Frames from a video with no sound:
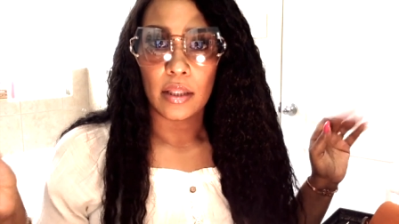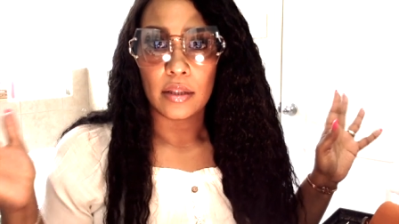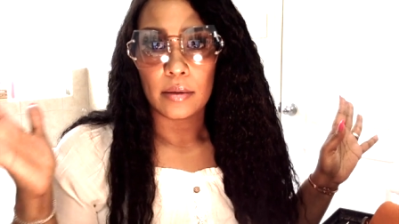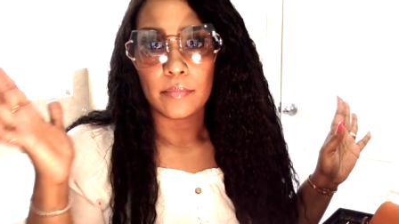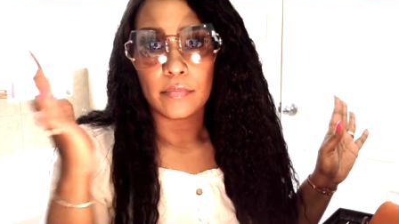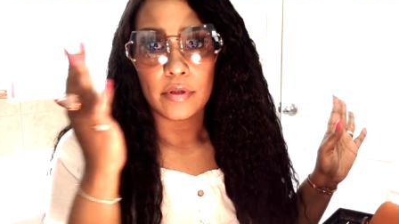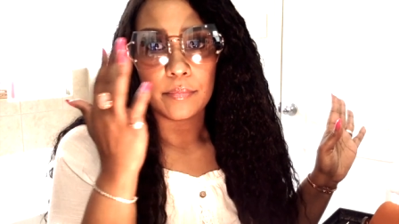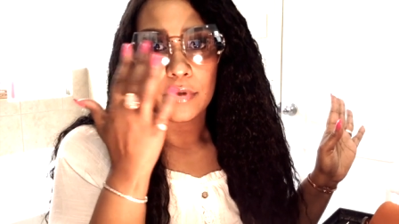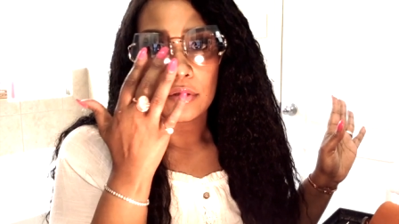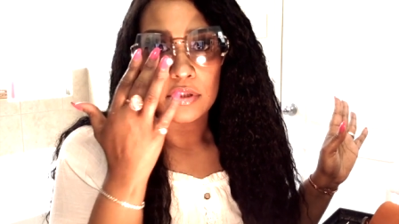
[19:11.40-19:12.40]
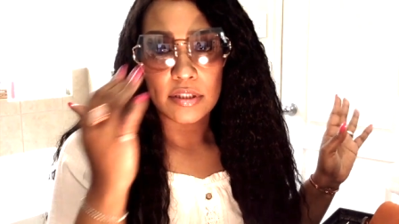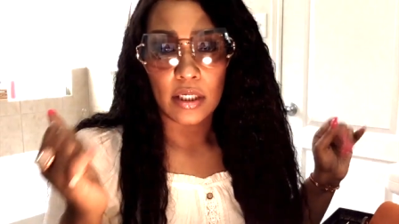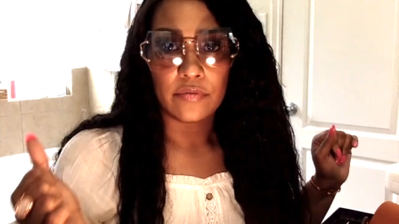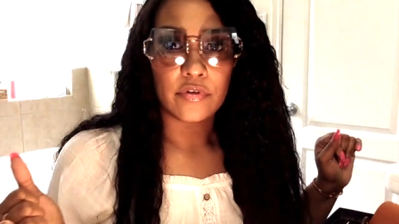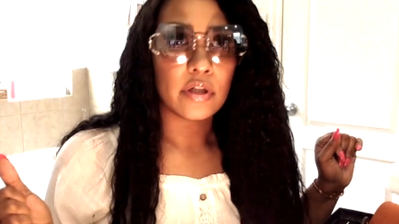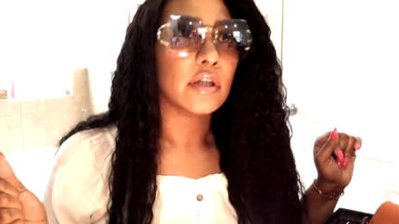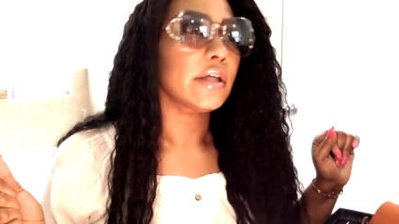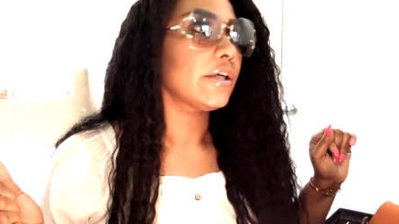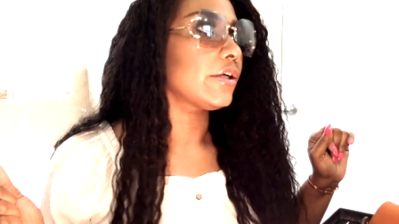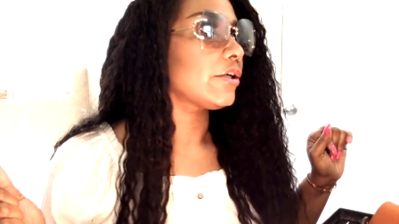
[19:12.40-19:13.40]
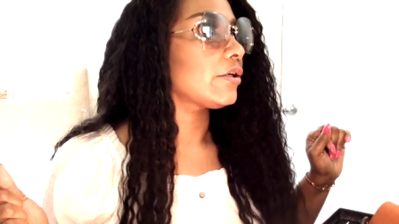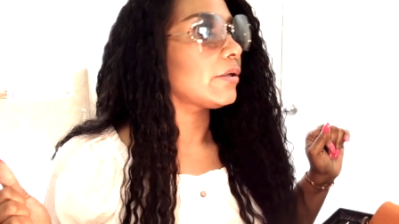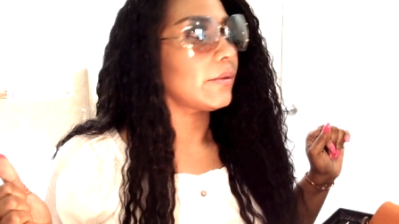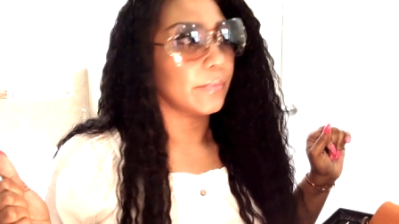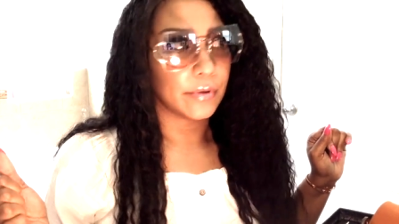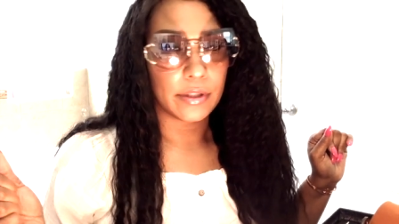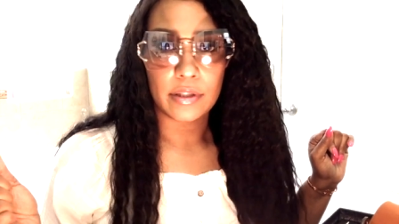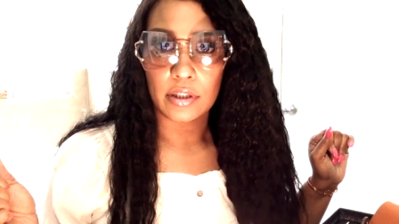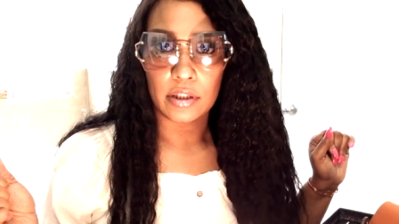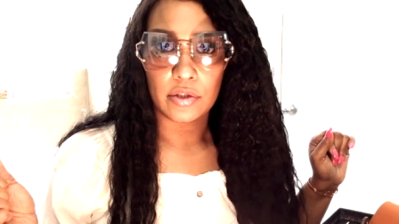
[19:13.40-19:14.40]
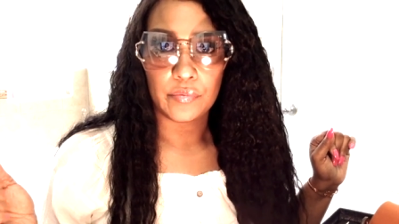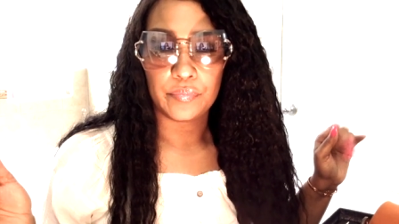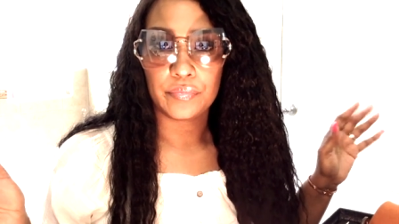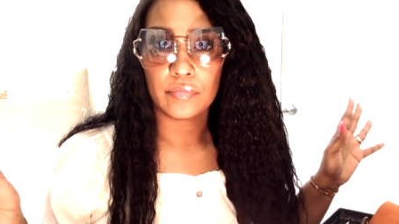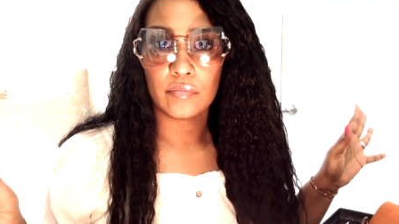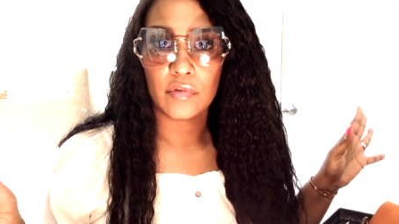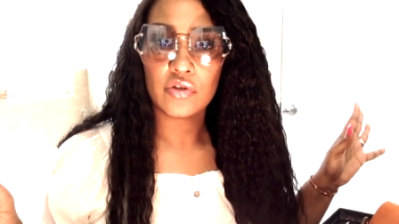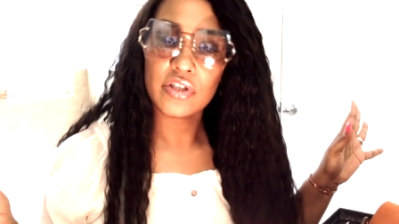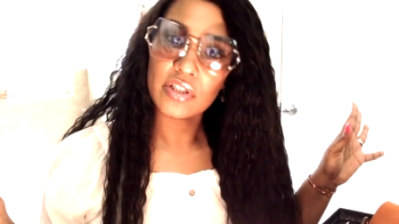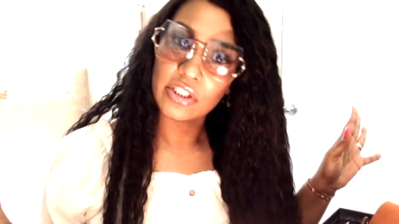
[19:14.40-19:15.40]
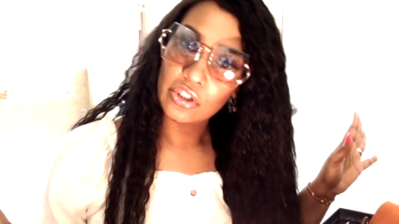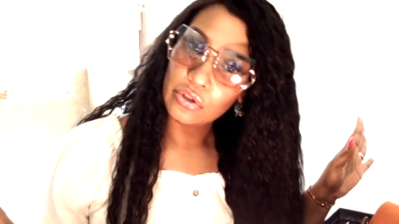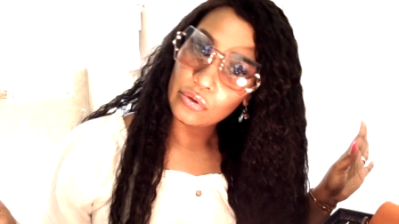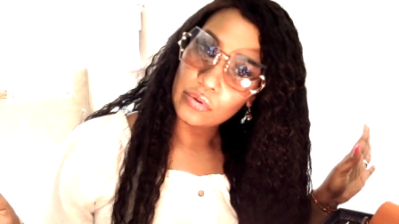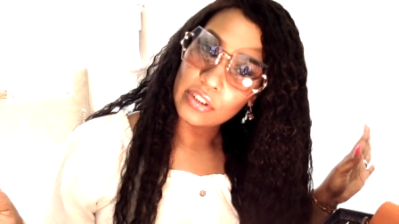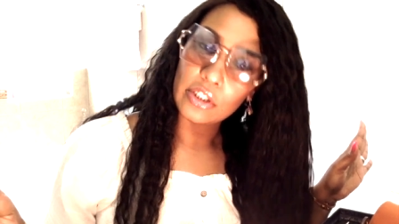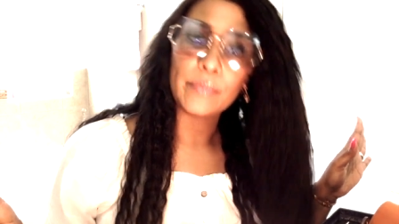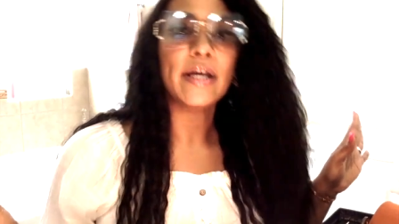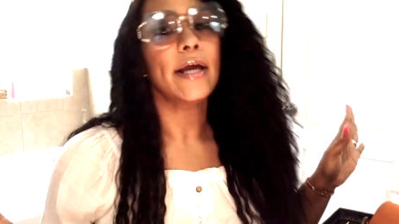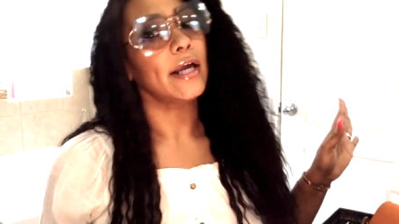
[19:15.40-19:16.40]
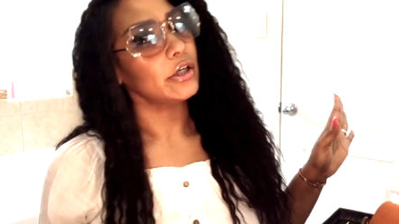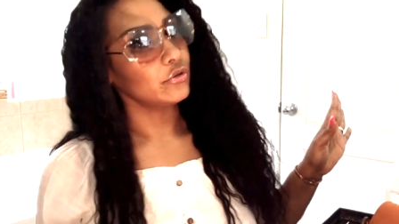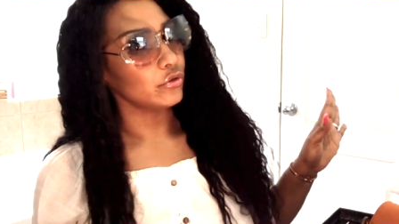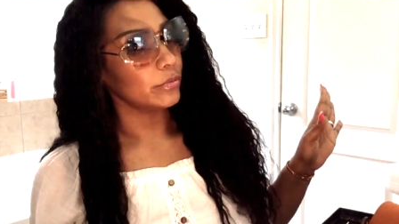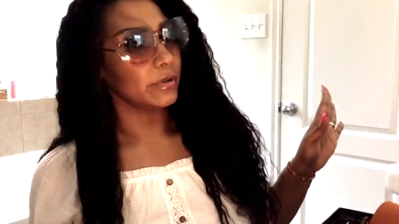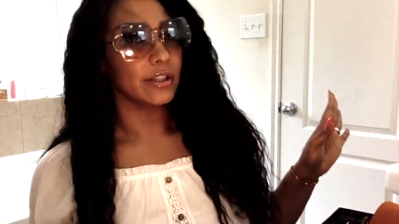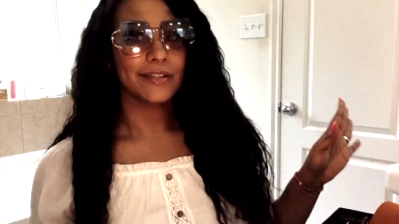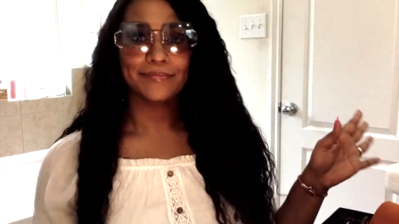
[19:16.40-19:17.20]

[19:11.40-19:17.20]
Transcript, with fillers: and the, the middle is kind of clear. But um, they're just cute, a little bit extra, but